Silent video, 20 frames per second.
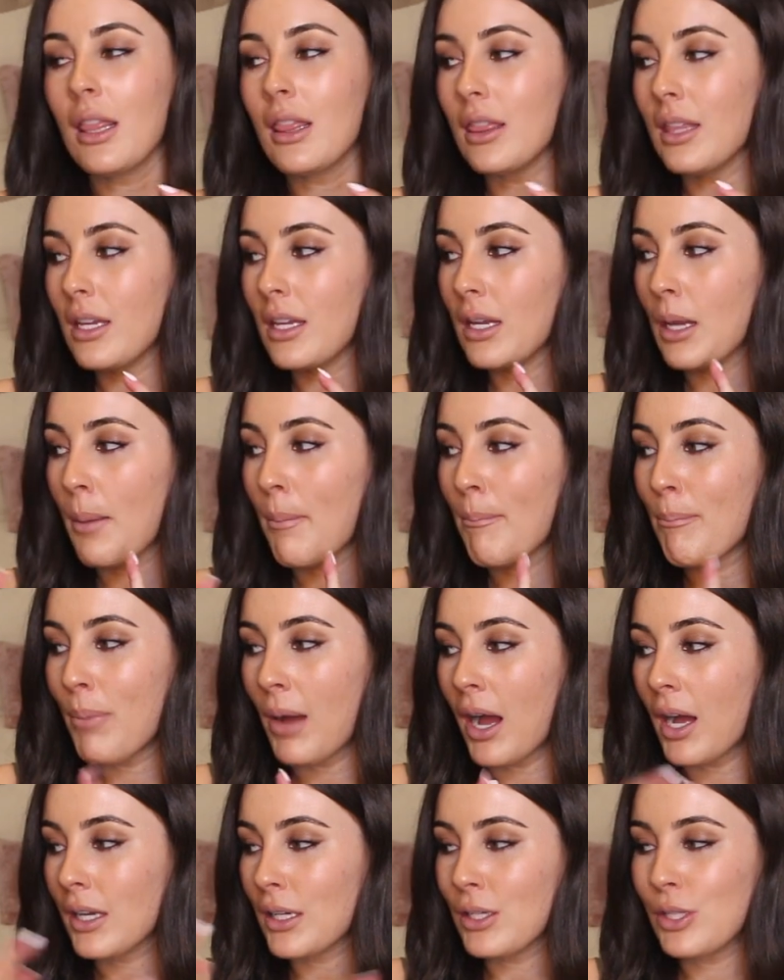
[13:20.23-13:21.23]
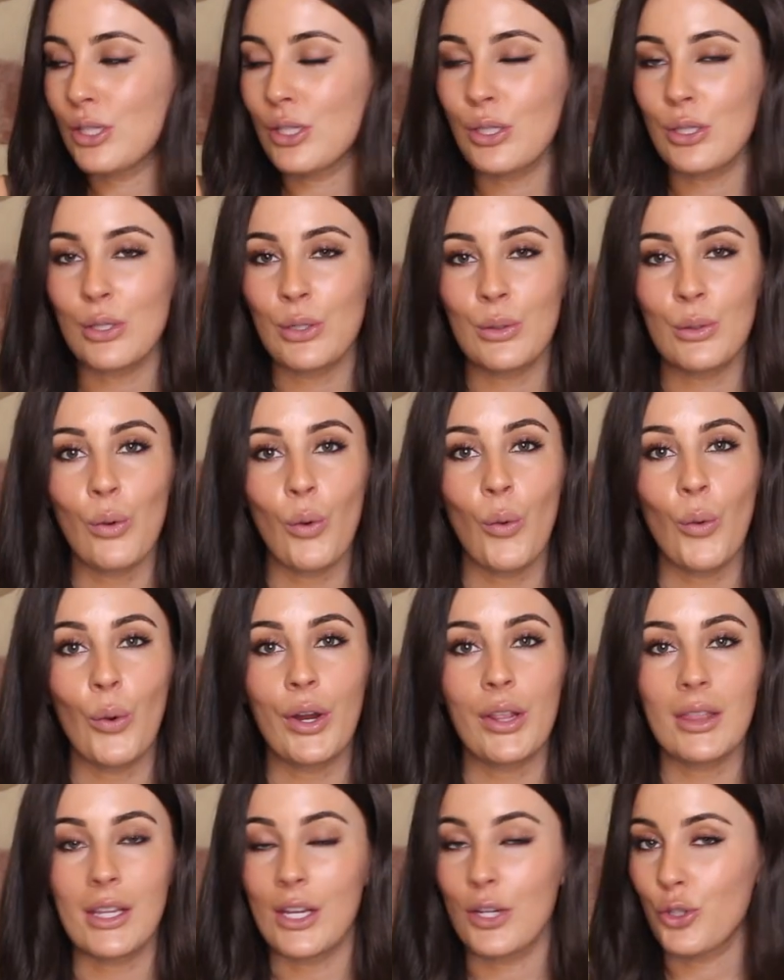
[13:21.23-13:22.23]
the bodysuit
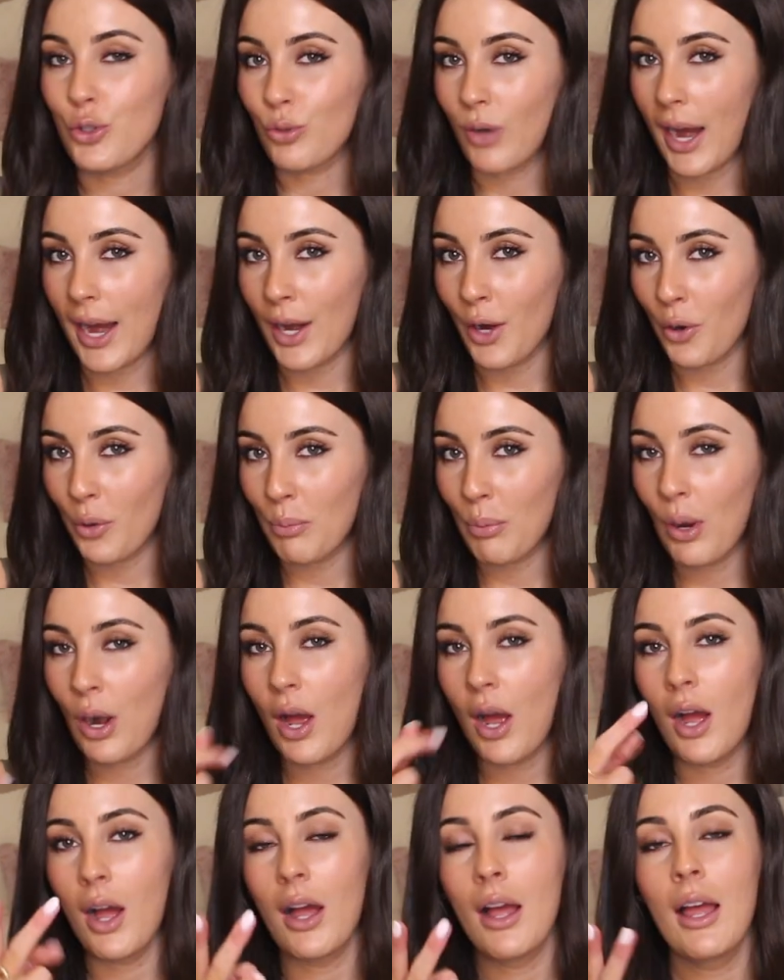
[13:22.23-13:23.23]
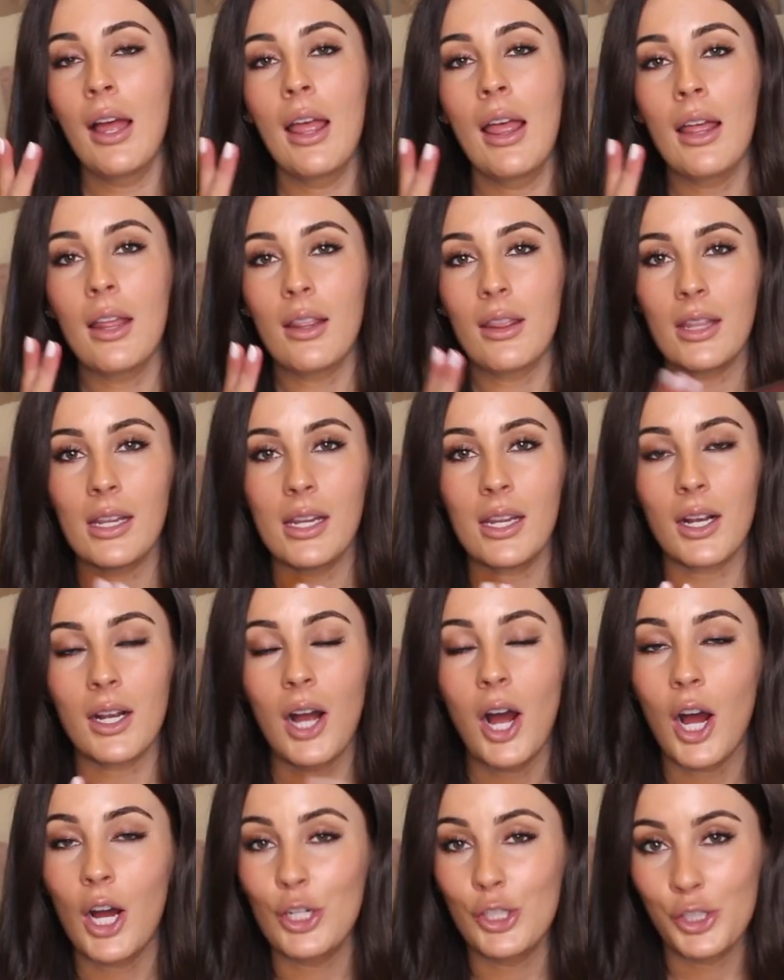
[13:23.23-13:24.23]
or the triangle bra, the
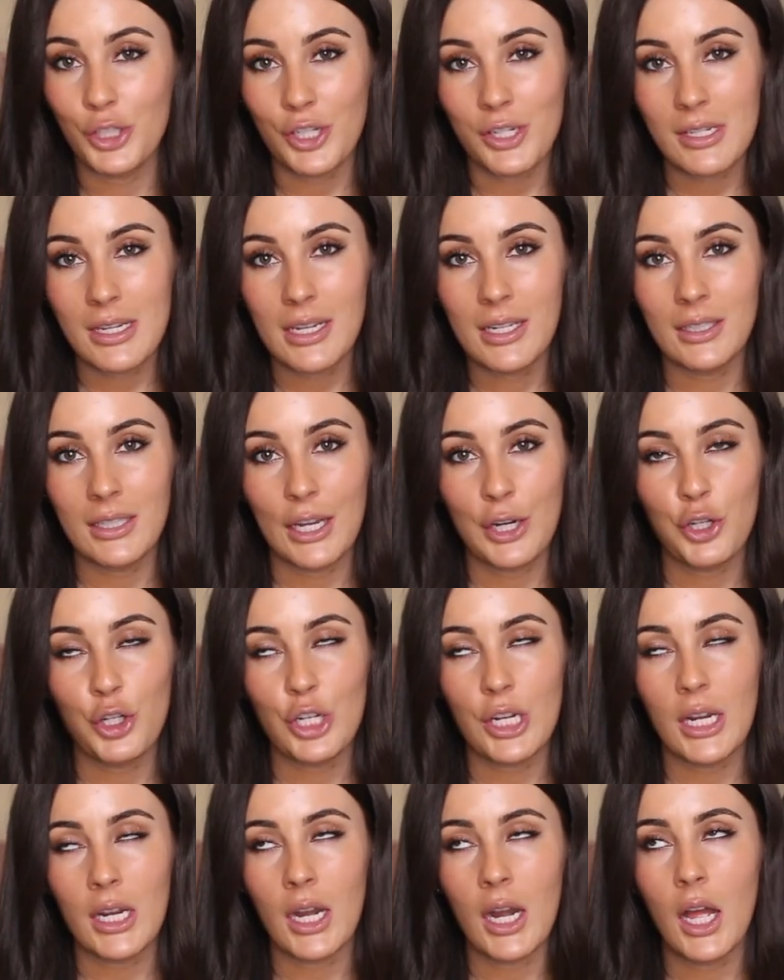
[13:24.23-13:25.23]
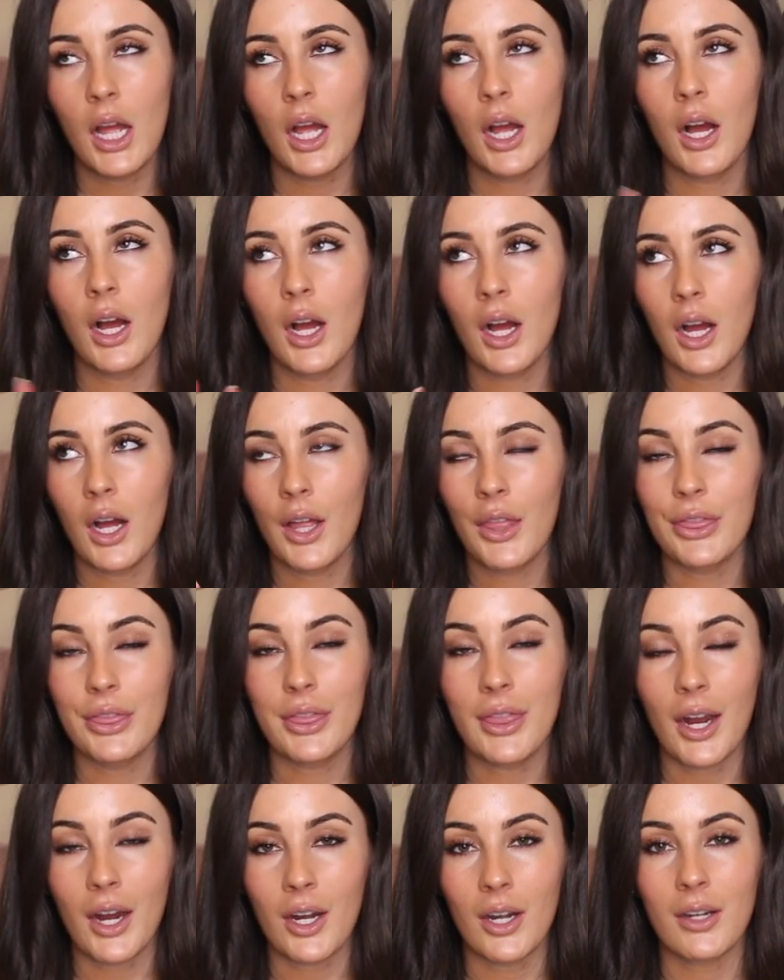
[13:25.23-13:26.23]
cotton jersey collection,
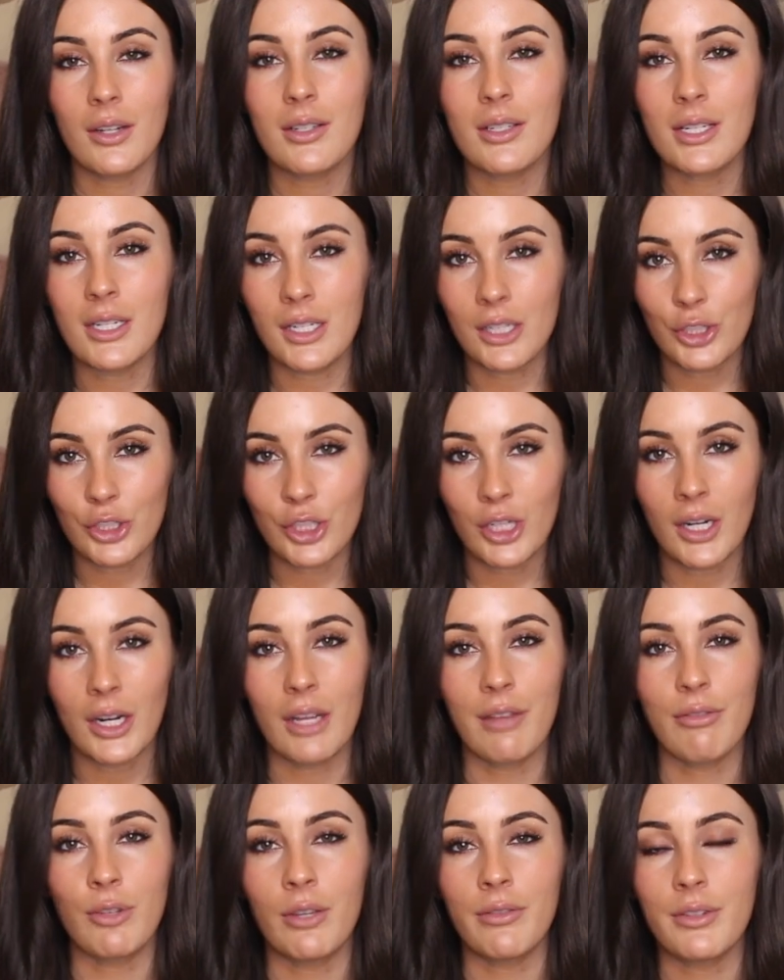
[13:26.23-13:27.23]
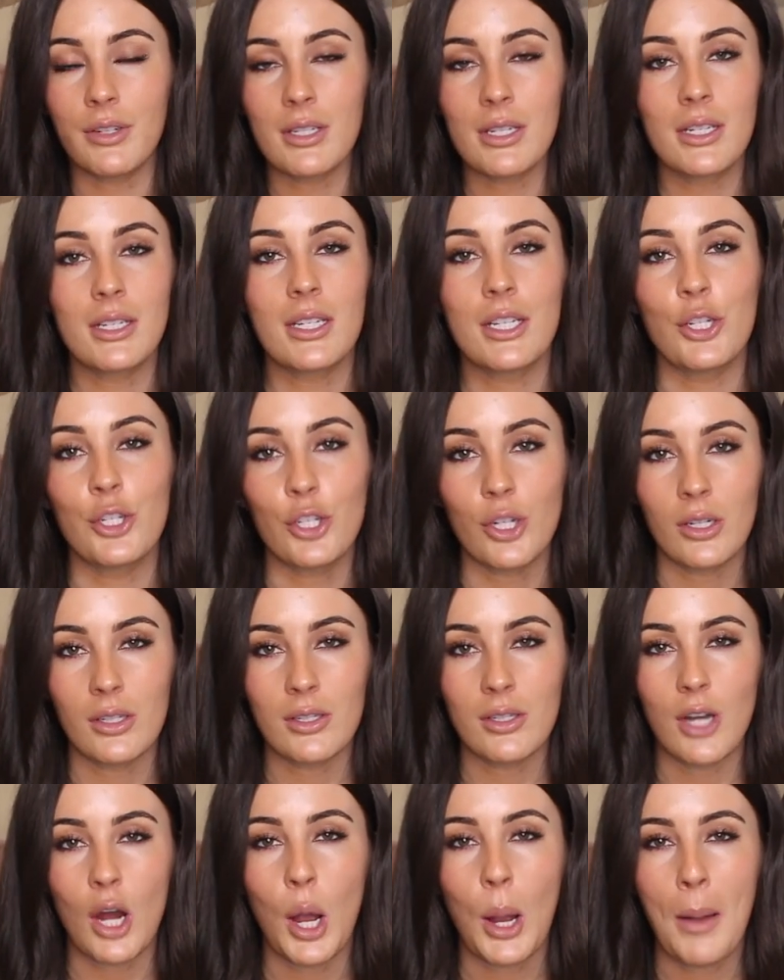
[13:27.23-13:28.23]
their t-shirt. If you ever see a t-shirt in
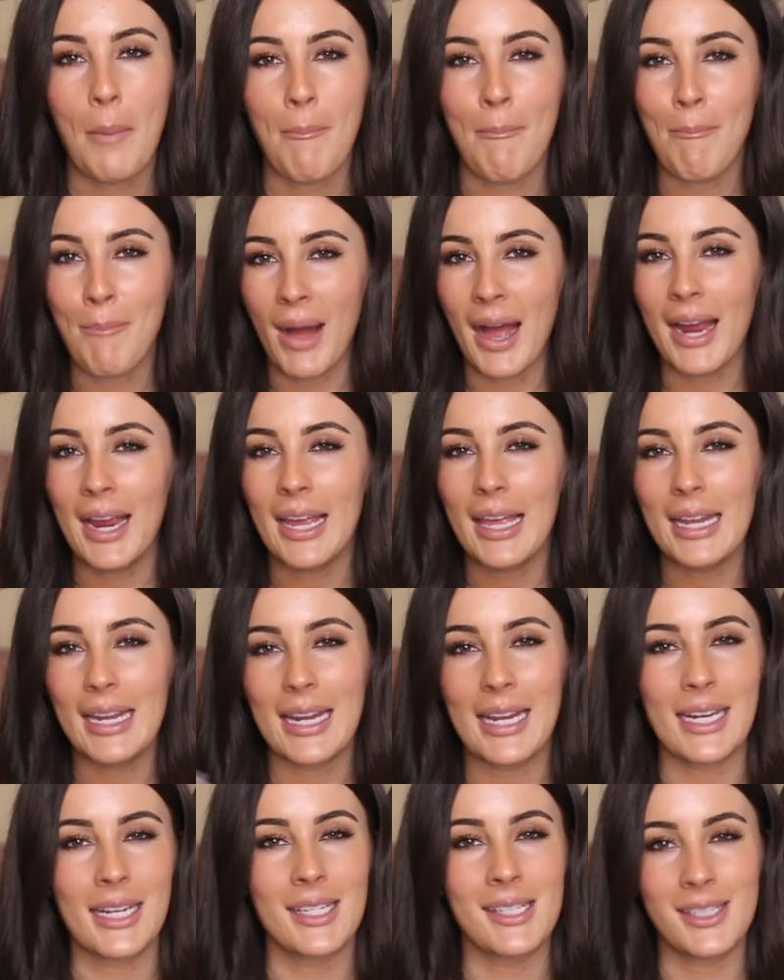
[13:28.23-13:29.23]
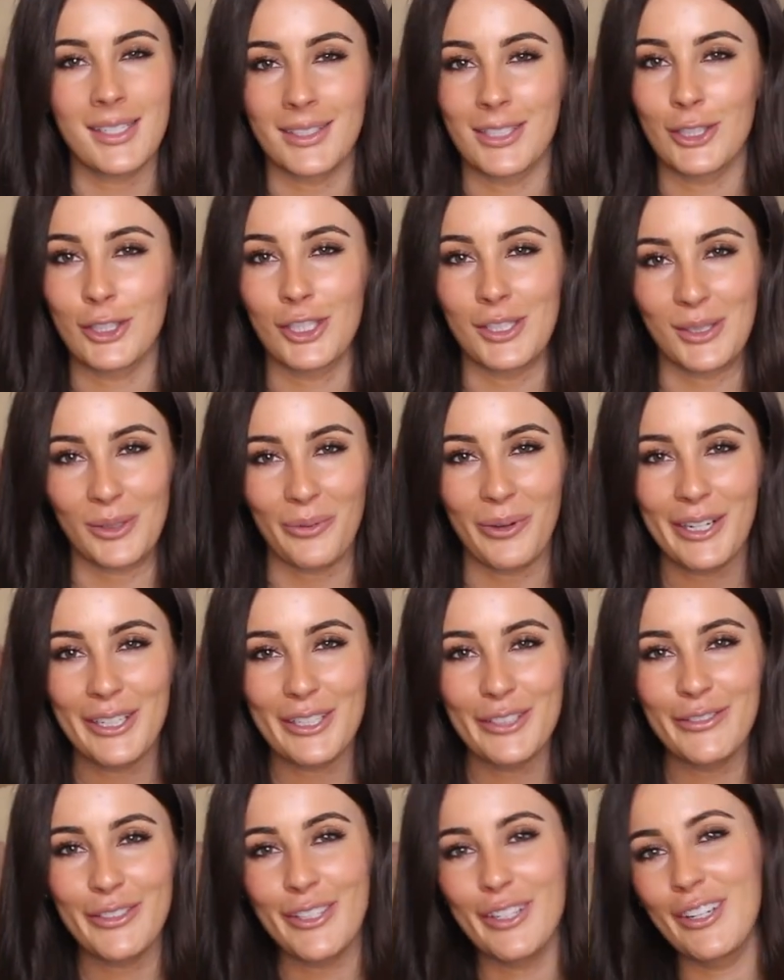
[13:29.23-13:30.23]
stock, buy it. It is delicious and
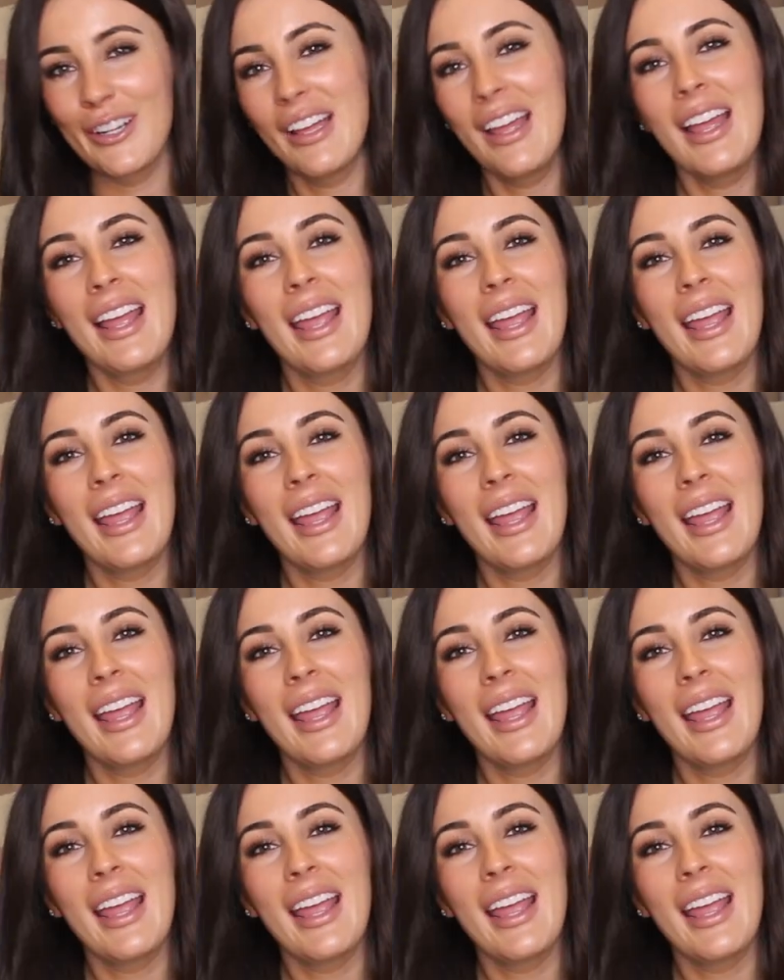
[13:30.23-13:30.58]
wonderful.